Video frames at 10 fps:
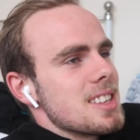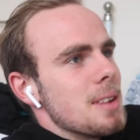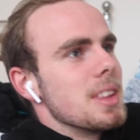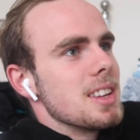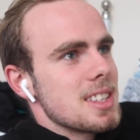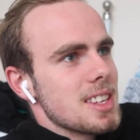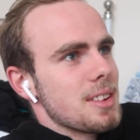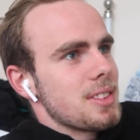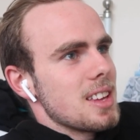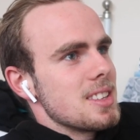some of the
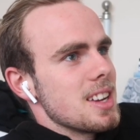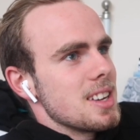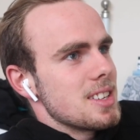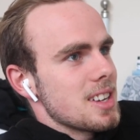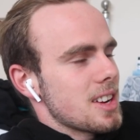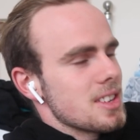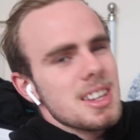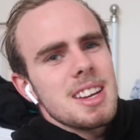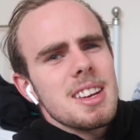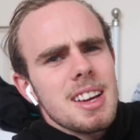stuff they teach,
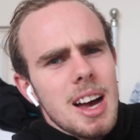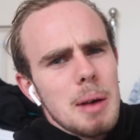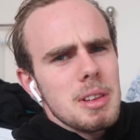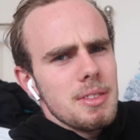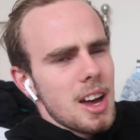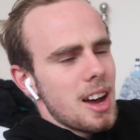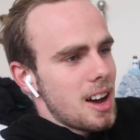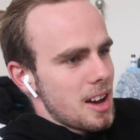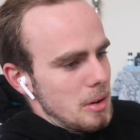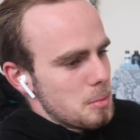because I did a couple of the
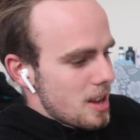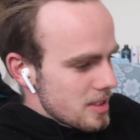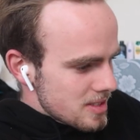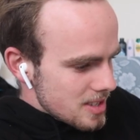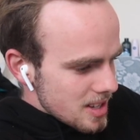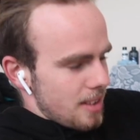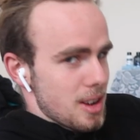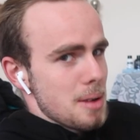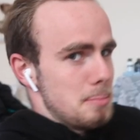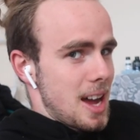harder ones. I've
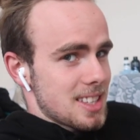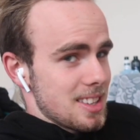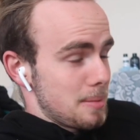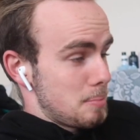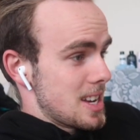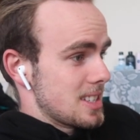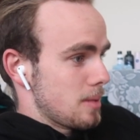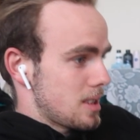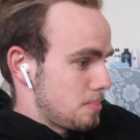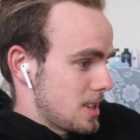gone back to the
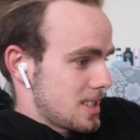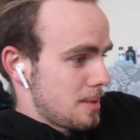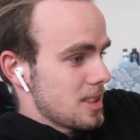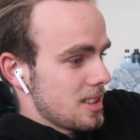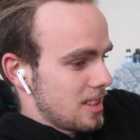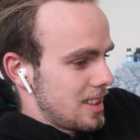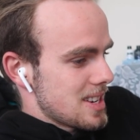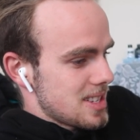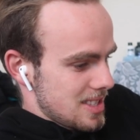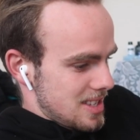basics, but some of the
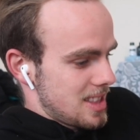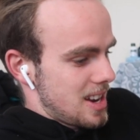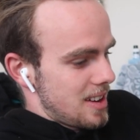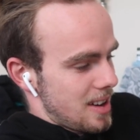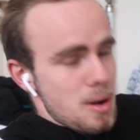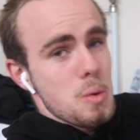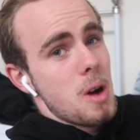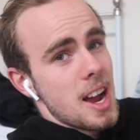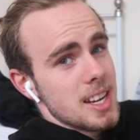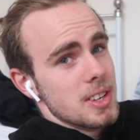lessons in there are
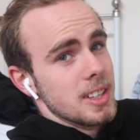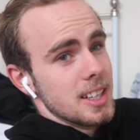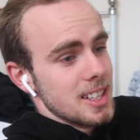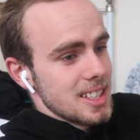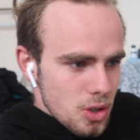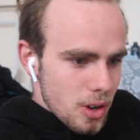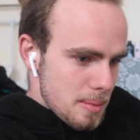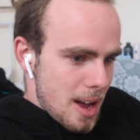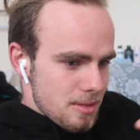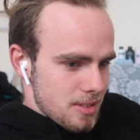quite good. Talking
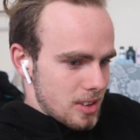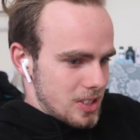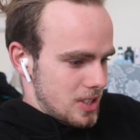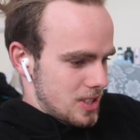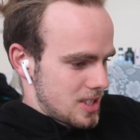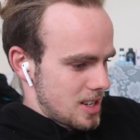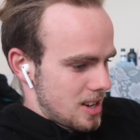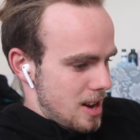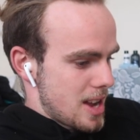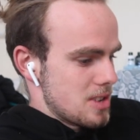about focus,
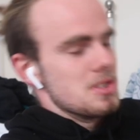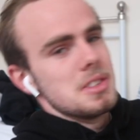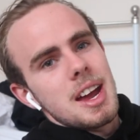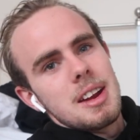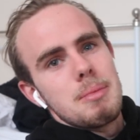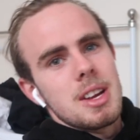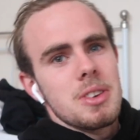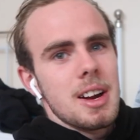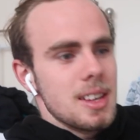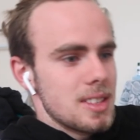and I used that in my
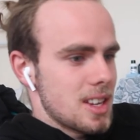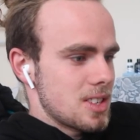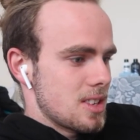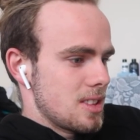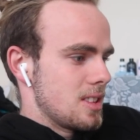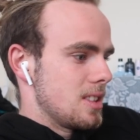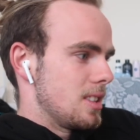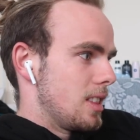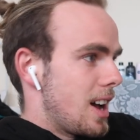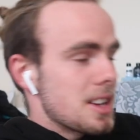training
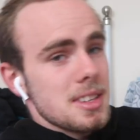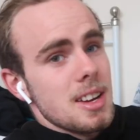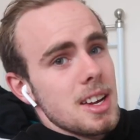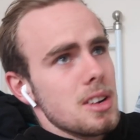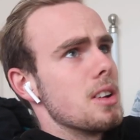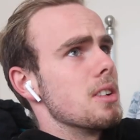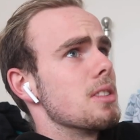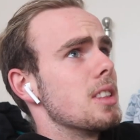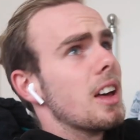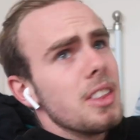session
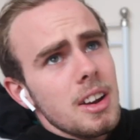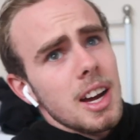the other